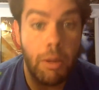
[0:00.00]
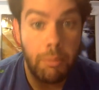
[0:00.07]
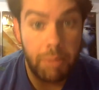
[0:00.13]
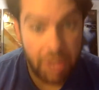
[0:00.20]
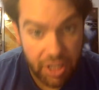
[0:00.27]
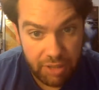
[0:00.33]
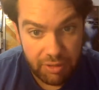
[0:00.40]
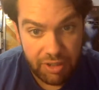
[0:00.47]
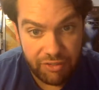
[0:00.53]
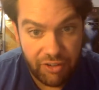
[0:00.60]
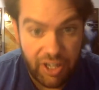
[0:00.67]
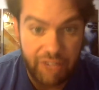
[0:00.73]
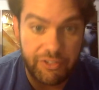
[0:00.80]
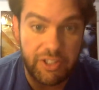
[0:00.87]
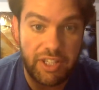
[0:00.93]
But then when you
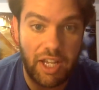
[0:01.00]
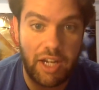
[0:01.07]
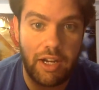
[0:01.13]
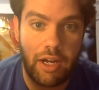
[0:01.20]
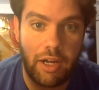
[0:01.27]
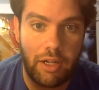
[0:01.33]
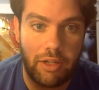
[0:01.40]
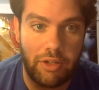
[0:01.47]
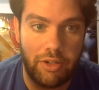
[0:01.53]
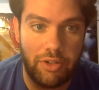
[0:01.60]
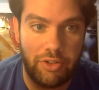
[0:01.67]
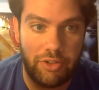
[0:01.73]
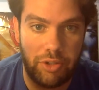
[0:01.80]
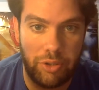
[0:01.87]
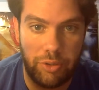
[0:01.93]
find it for
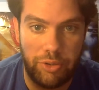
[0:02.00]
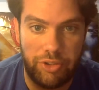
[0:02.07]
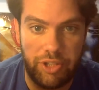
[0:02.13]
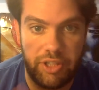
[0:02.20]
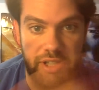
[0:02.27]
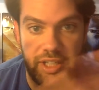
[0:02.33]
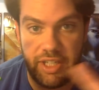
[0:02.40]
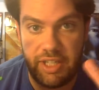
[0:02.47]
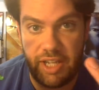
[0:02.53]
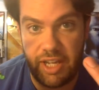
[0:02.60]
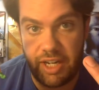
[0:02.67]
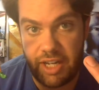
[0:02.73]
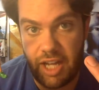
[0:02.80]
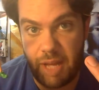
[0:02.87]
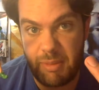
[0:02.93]
$10 loose at the
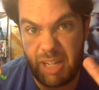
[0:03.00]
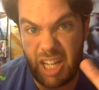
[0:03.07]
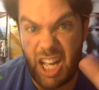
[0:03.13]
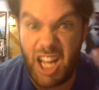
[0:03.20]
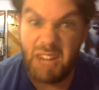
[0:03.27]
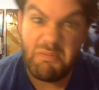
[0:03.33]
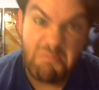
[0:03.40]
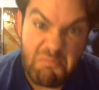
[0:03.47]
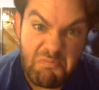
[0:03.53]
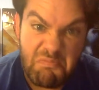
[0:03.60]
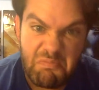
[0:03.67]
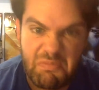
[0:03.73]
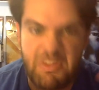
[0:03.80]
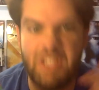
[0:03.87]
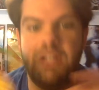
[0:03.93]
Indiana Comic Con,
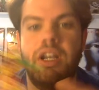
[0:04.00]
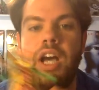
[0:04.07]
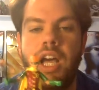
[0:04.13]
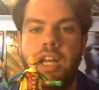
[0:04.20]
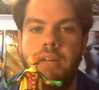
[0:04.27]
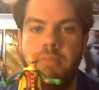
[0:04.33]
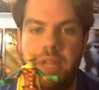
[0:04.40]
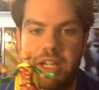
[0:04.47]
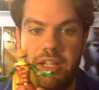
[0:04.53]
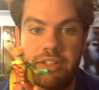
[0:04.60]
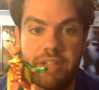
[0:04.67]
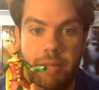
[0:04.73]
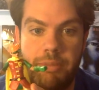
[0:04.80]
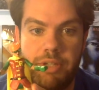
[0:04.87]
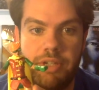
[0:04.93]
you kind of make
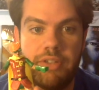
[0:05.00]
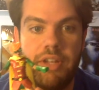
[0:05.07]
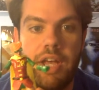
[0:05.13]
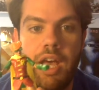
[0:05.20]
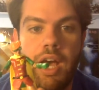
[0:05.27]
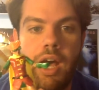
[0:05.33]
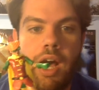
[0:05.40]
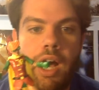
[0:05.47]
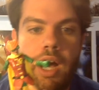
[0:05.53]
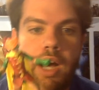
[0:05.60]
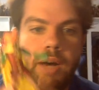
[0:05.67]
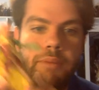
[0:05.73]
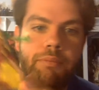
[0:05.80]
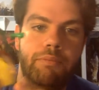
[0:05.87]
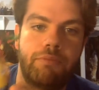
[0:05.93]
exceptions.
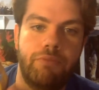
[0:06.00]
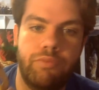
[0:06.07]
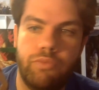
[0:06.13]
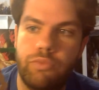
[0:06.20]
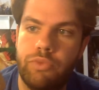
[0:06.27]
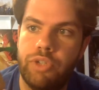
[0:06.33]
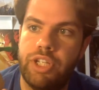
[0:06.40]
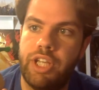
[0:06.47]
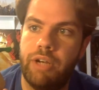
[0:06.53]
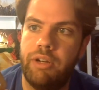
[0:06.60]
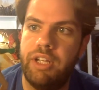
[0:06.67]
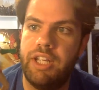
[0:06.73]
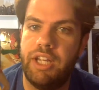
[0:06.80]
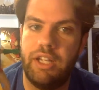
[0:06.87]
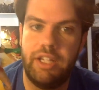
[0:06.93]
Carrie
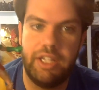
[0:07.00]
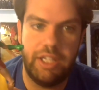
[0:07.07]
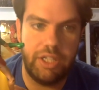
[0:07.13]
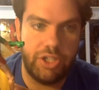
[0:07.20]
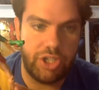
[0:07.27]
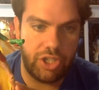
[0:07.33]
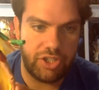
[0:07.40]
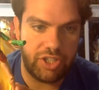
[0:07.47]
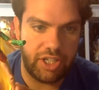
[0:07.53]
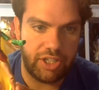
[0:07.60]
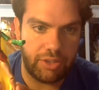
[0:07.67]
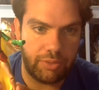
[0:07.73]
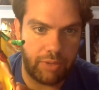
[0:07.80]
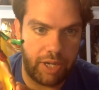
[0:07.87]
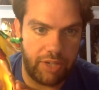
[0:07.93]
Kelly, just like
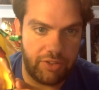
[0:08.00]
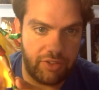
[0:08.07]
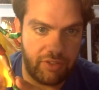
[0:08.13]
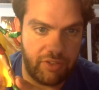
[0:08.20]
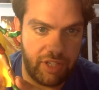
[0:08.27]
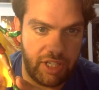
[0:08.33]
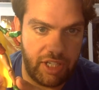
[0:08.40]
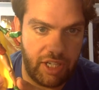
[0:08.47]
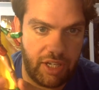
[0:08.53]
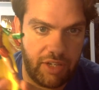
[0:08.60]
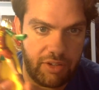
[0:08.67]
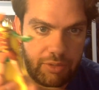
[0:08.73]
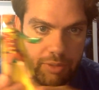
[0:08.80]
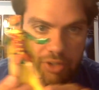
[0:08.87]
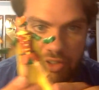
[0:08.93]
the rest of
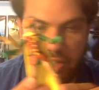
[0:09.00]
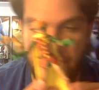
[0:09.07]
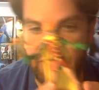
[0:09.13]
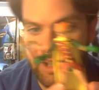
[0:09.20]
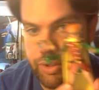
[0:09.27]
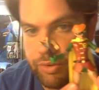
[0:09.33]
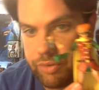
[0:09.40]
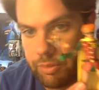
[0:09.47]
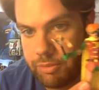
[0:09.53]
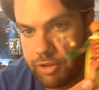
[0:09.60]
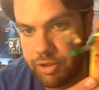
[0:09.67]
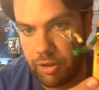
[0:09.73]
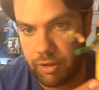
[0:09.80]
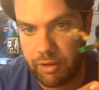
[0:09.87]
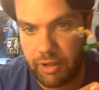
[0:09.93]
the figures from the
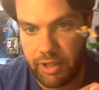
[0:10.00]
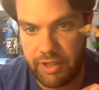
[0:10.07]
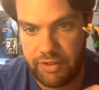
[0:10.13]
Dark Knight